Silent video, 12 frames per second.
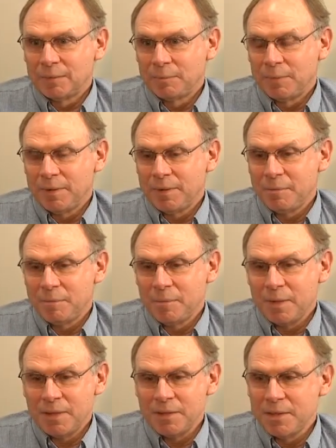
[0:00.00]
pretty
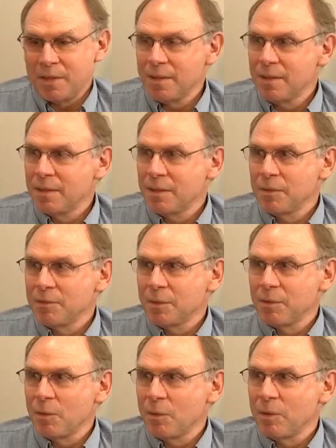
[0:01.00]
much anything on the
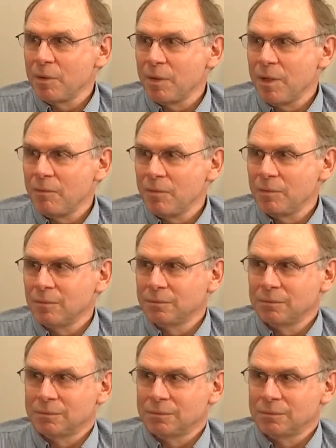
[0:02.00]
local level.